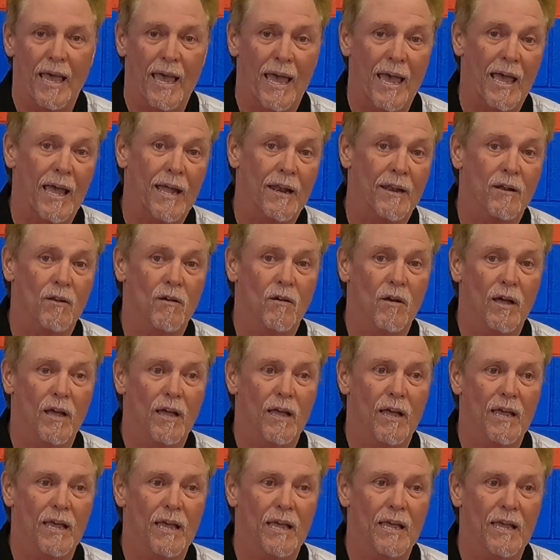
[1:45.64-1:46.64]
And
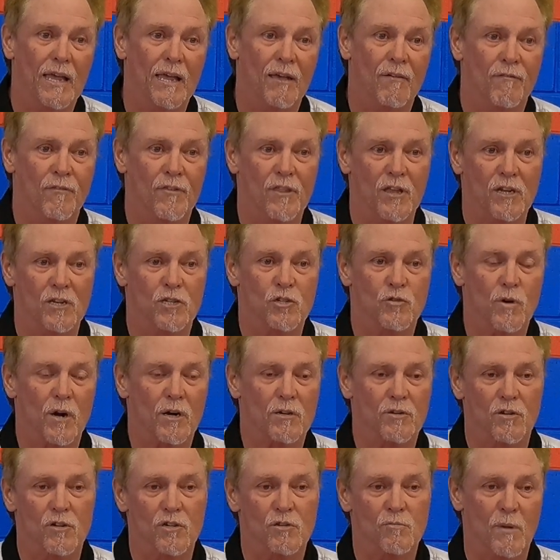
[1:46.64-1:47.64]
if the
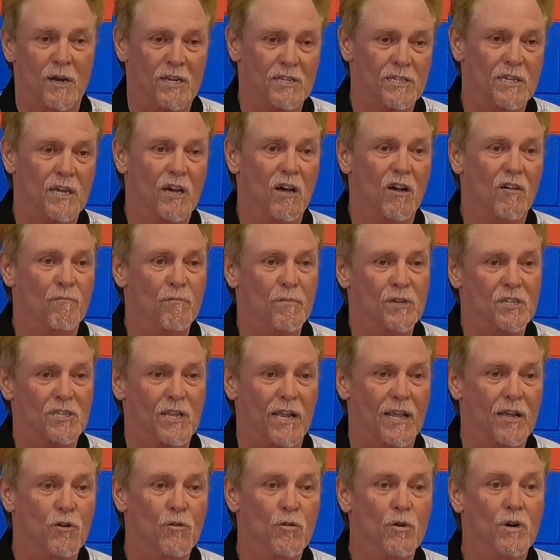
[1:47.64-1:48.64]
instructor is myself,
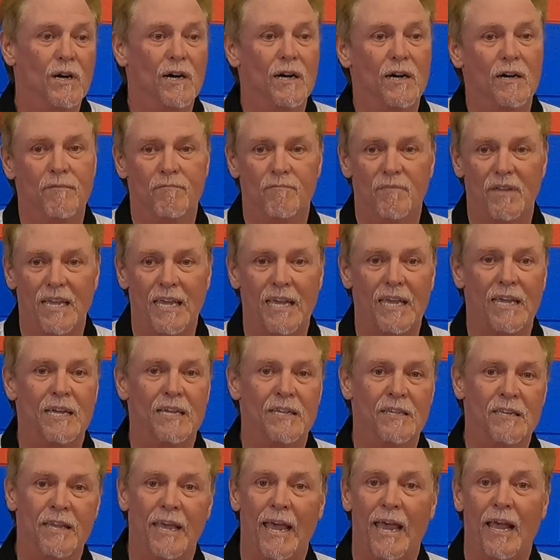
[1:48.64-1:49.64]
Miss Lehua,
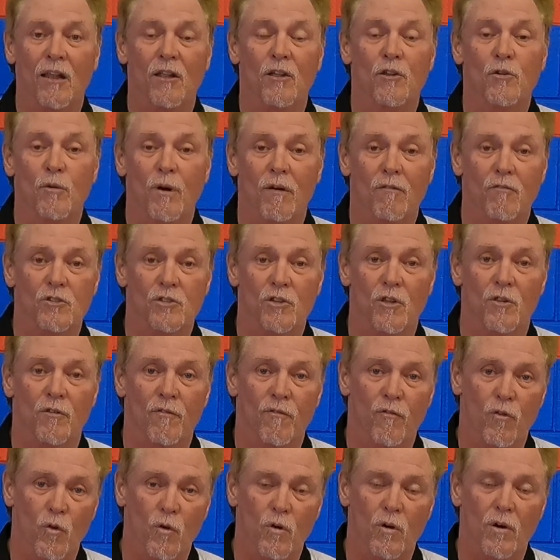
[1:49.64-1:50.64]
Ian, Kaylin, whoever's on
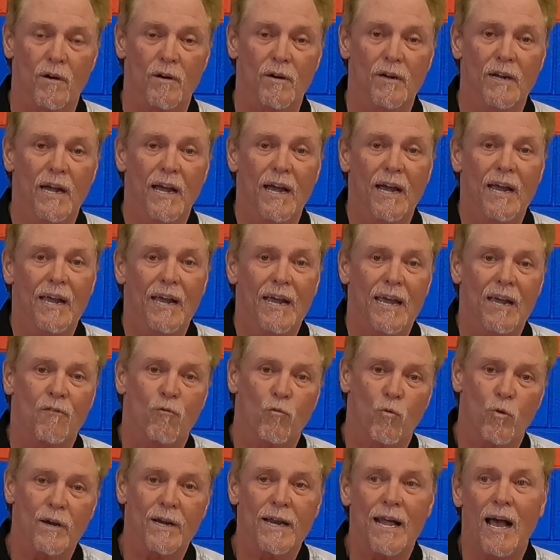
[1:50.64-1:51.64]
the floor,
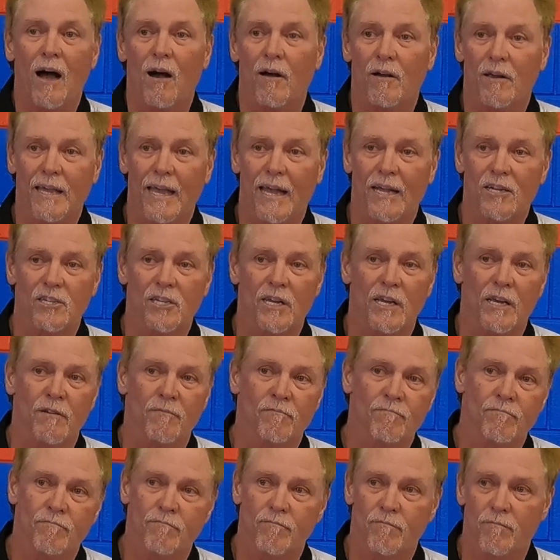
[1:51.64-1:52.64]
if we're now
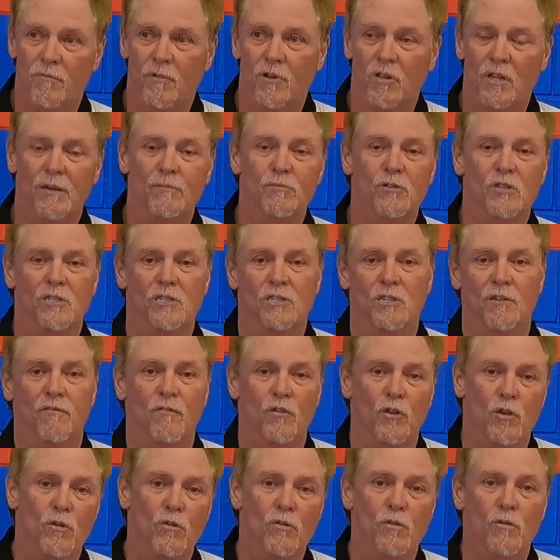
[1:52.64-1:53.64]
catching glimpses
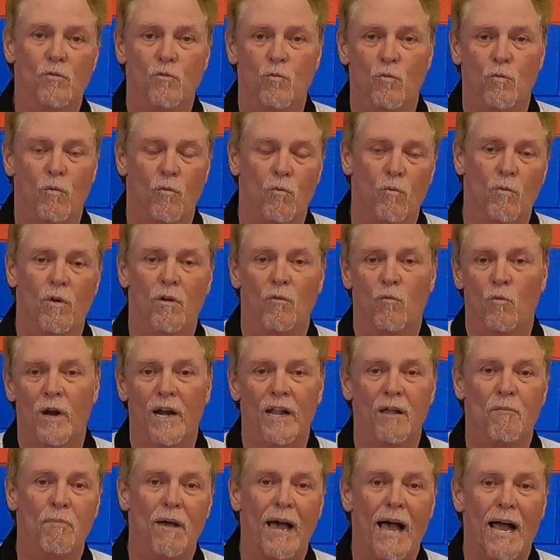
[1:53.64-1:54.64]
of you
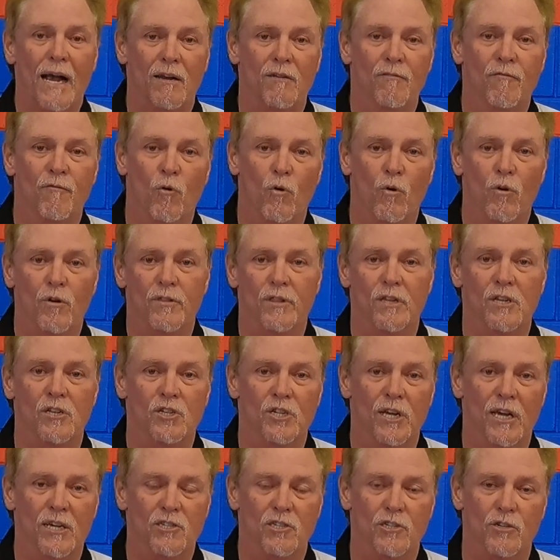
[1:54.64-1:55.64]
running back and forth
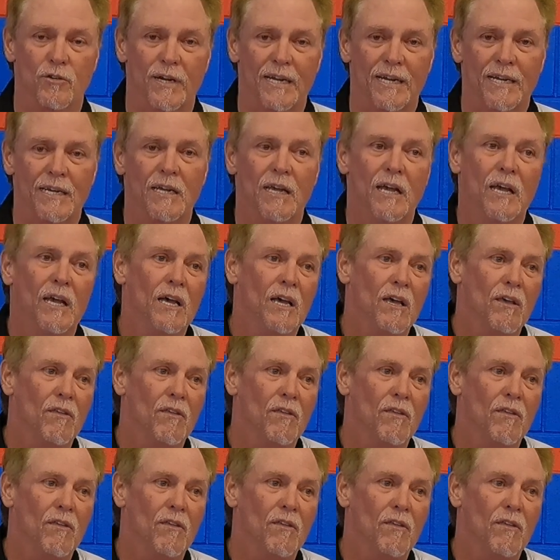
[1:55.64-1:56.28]
and gesturing,